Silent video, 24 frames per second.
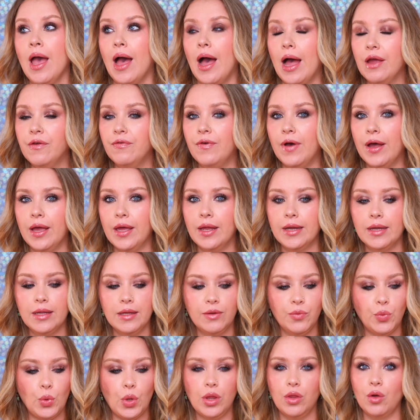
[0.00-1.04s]
I find
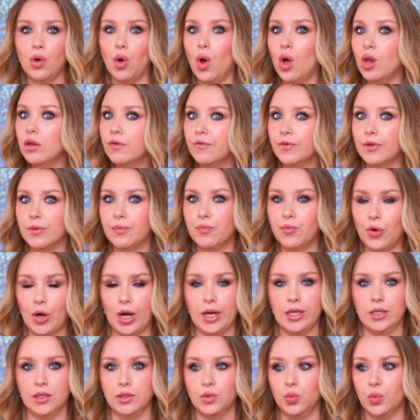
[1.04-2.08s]
it with all of the
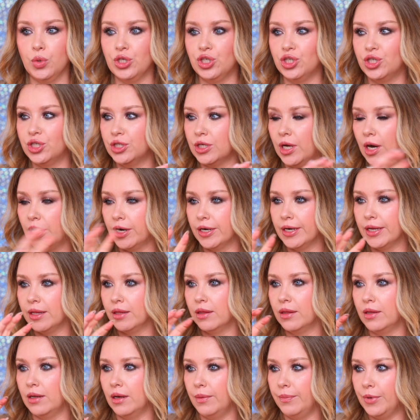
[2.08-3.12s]
brands which
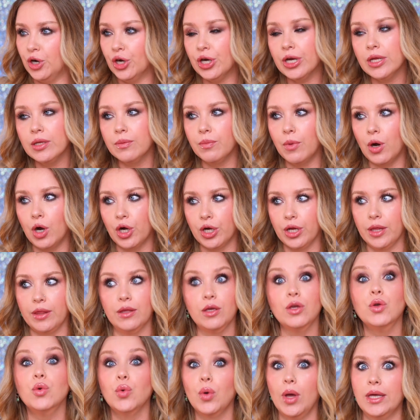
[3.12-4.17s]
target the American market, the
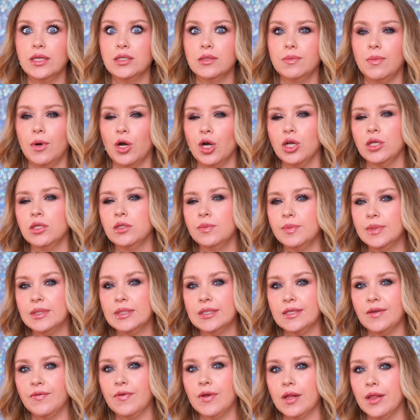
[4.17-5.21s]
US market
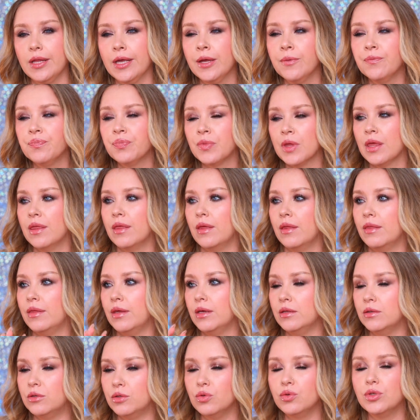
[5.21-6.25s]
specifically, that
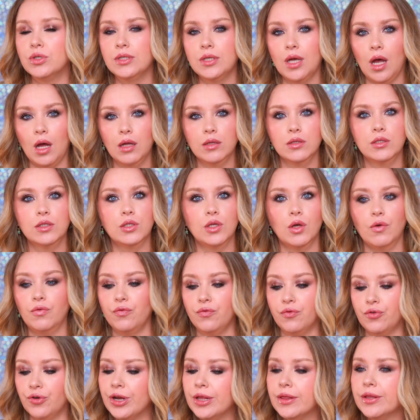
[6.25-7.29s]
they do tons
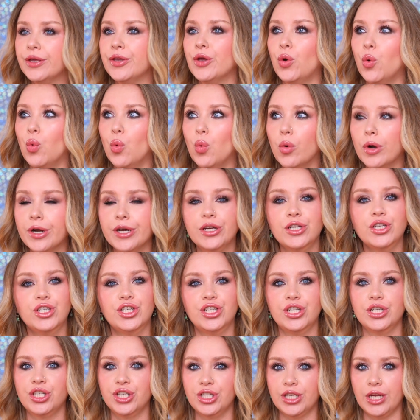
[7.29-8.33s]
of really
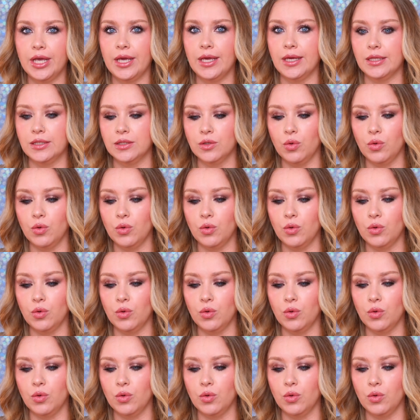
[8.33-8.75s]
orangey shades,